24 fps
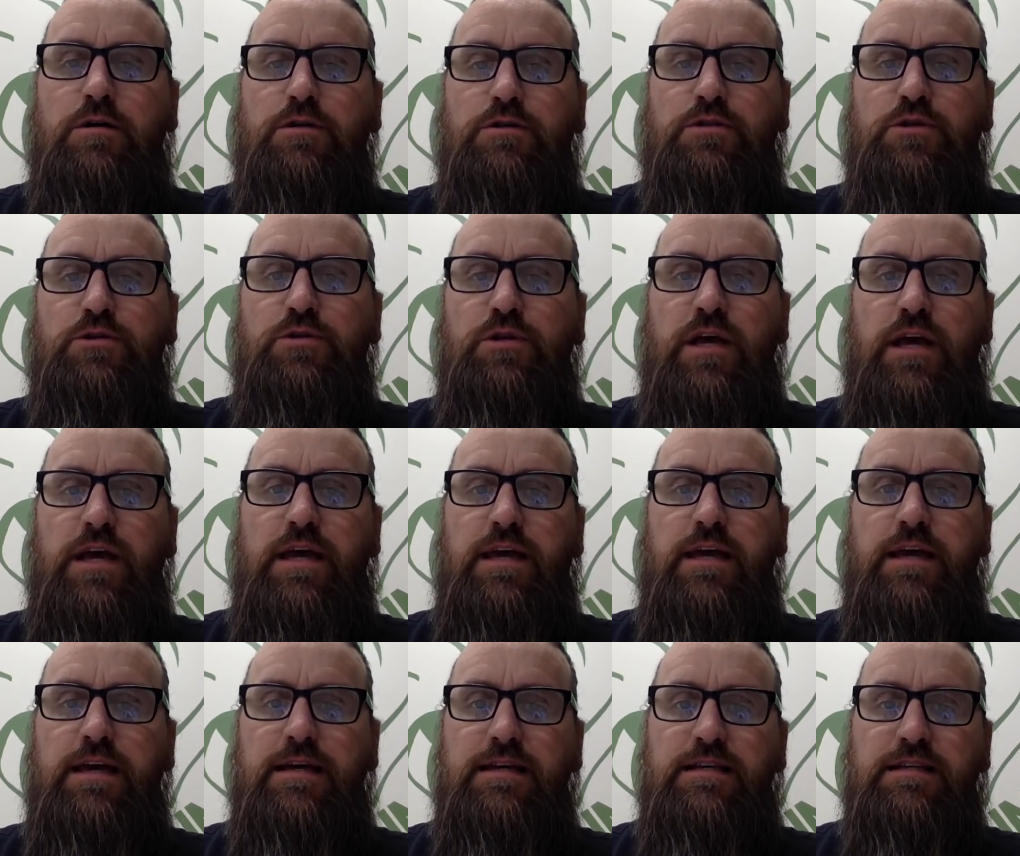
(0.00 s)
Today
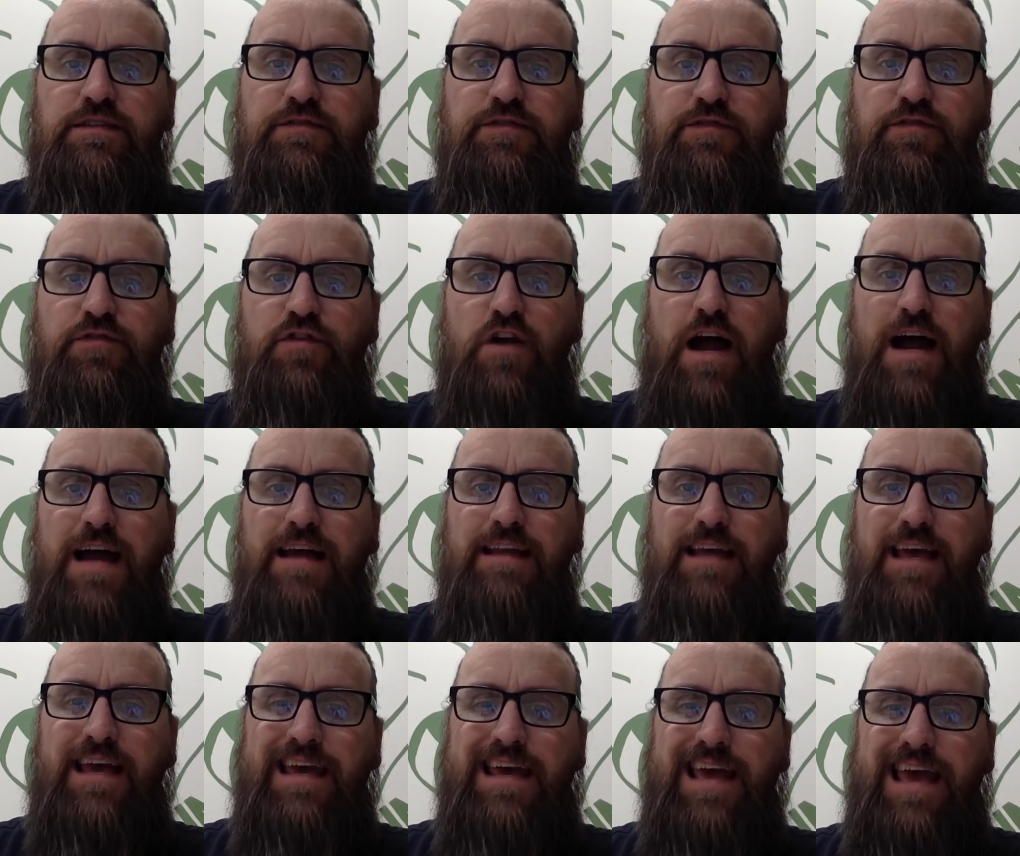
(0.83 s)
is
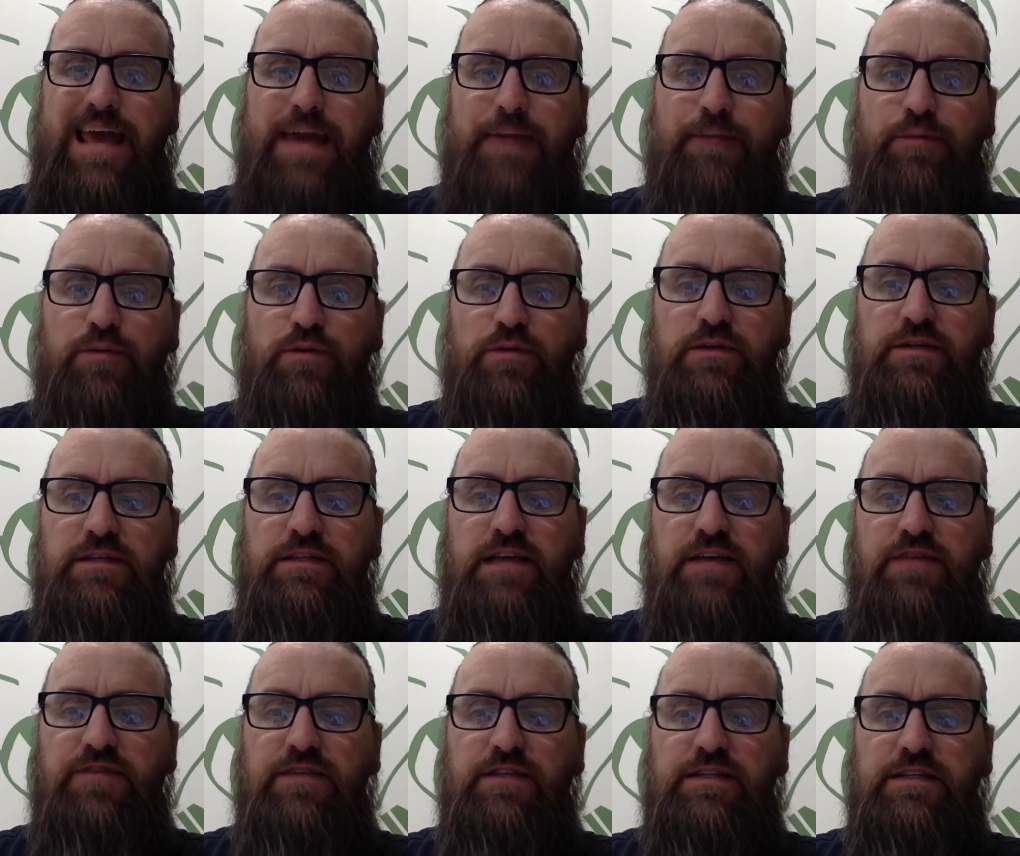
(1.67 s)
Friday, April
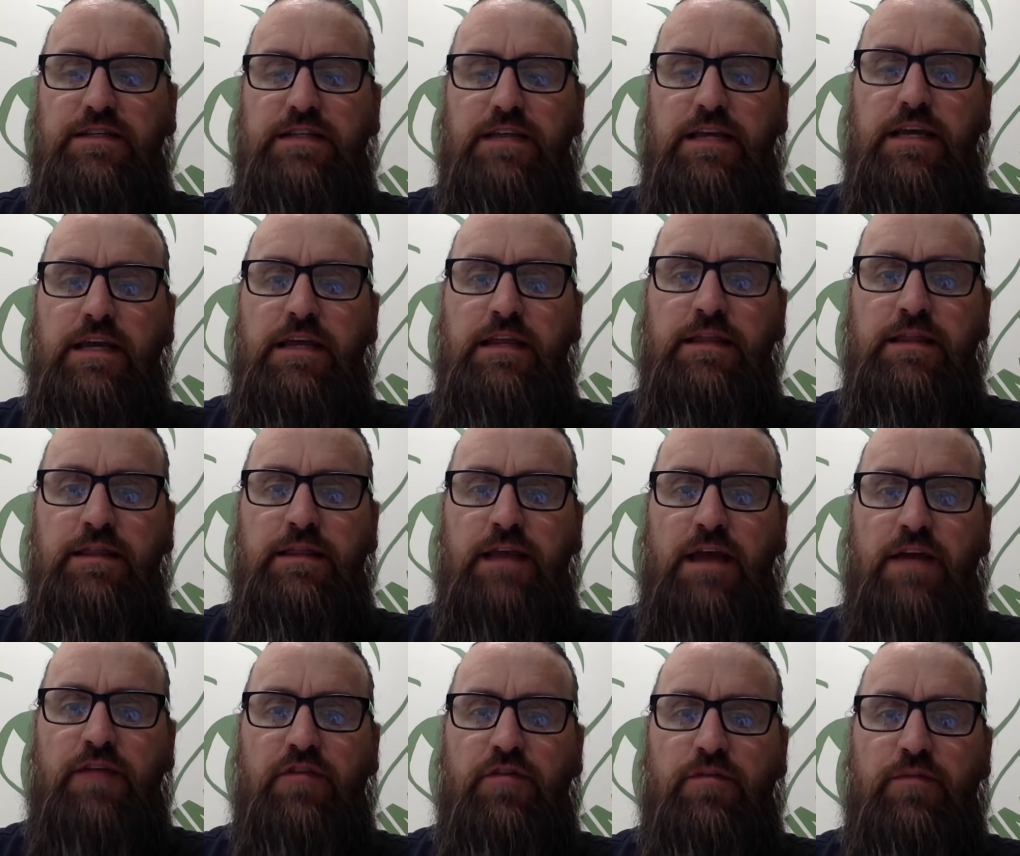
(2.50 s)
17th.
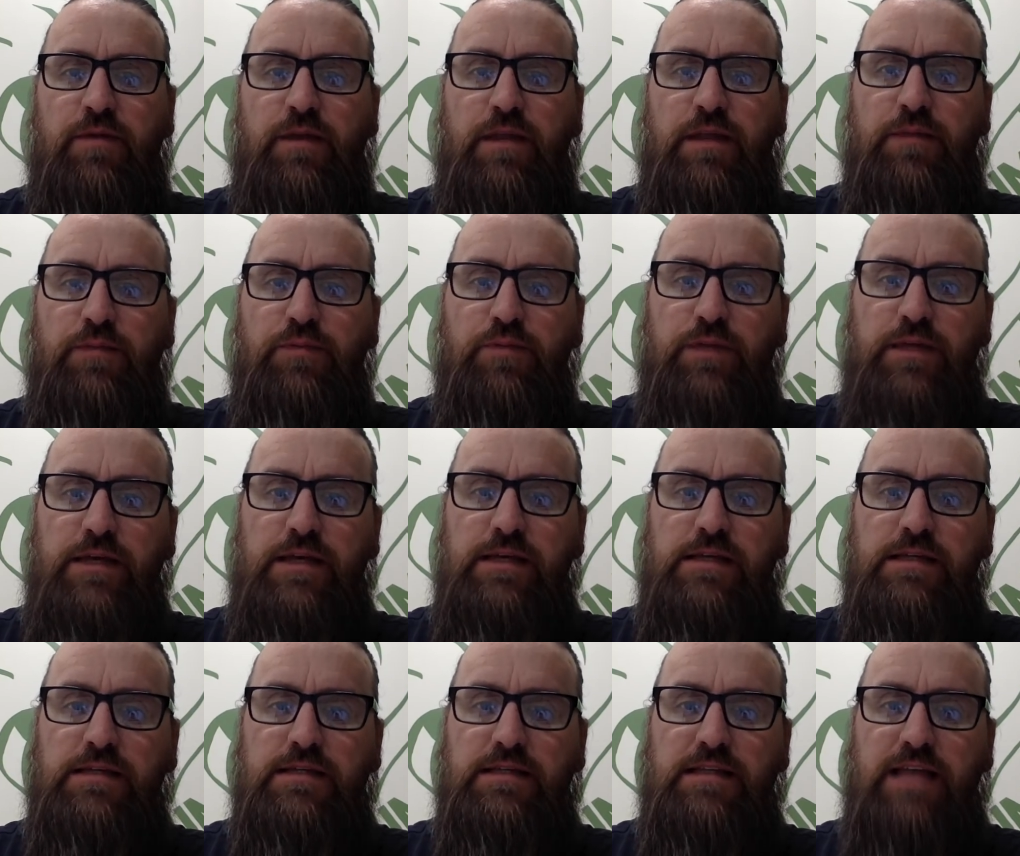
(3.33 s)
Everybody,
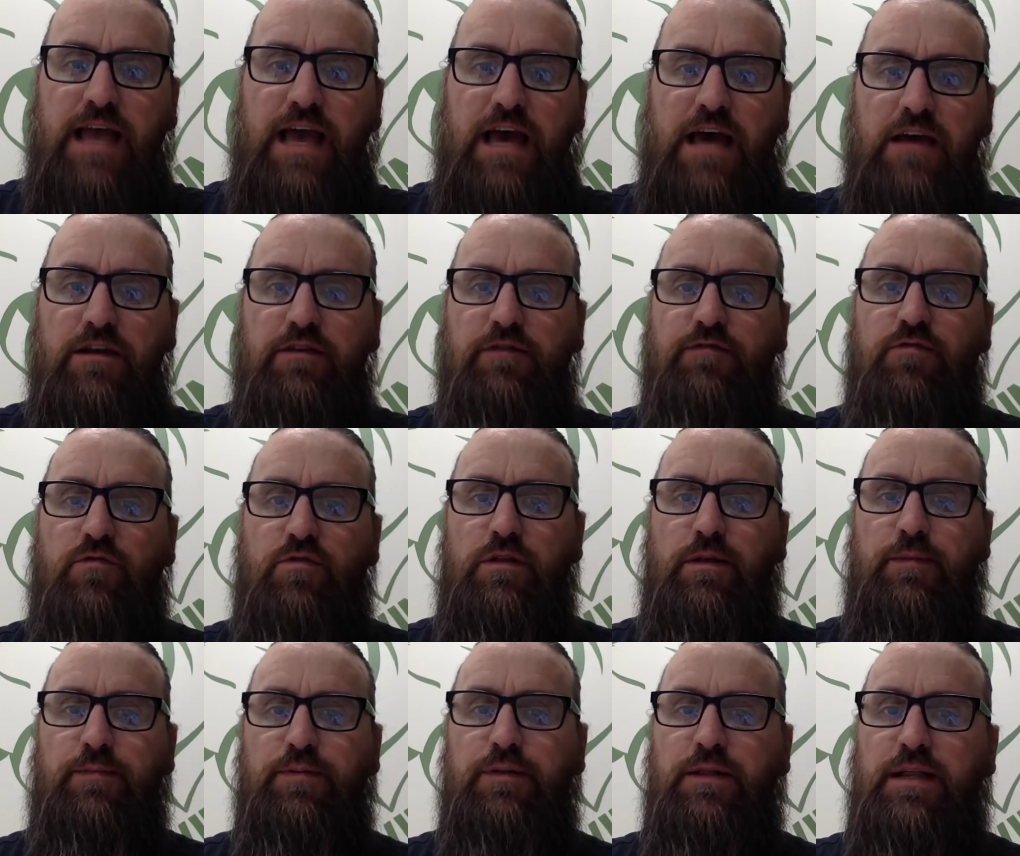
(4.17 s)
please stand for
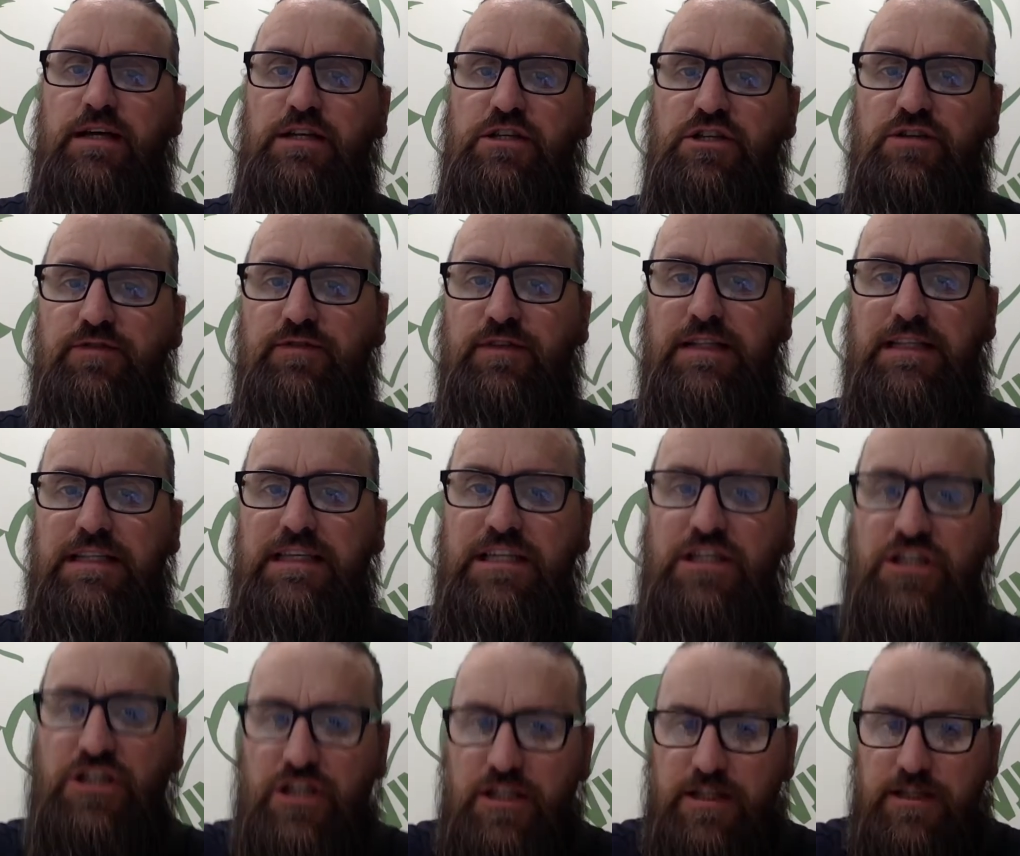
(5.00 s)
the Pledge of
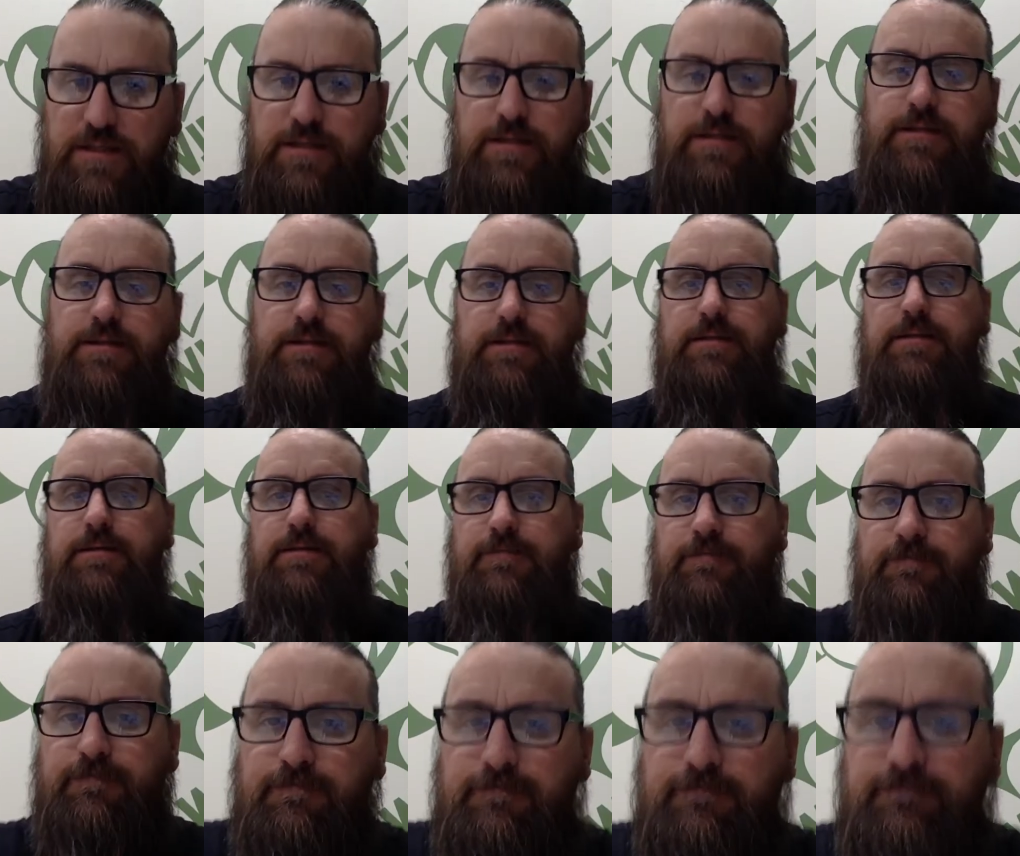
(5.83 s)
Allegiance.